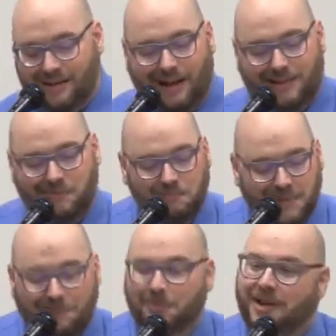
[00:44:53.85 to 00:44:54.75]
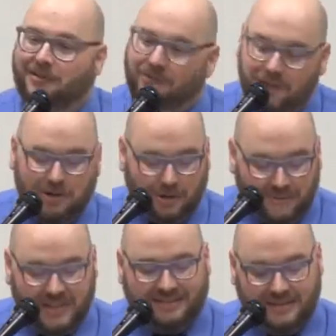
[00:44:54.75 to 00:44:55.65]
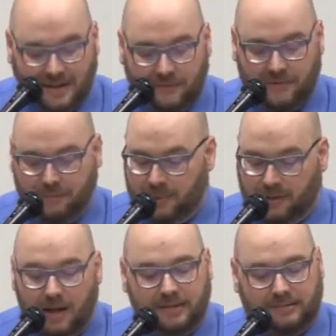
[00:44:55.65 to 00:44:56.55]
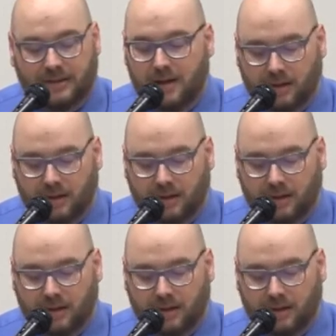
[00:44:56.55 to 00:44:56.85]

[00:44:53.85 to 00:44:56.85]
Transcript: I admit my fear of this inevitable loss,